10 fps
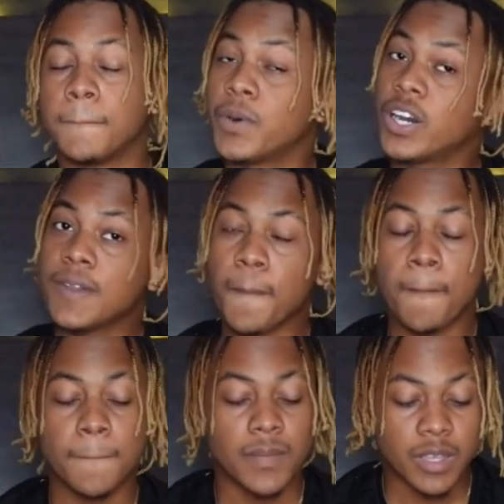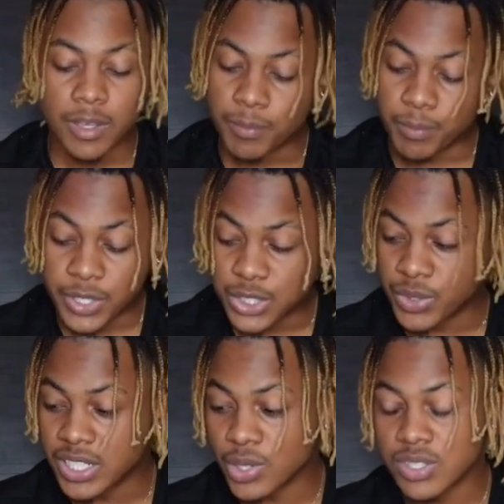But
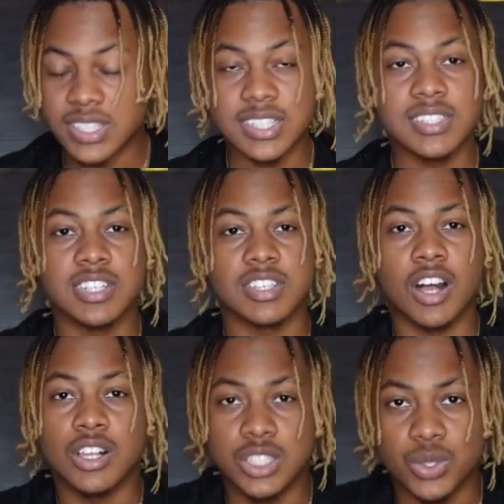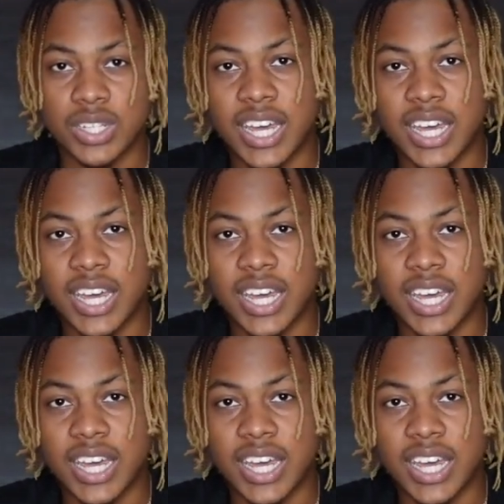between those things, there's also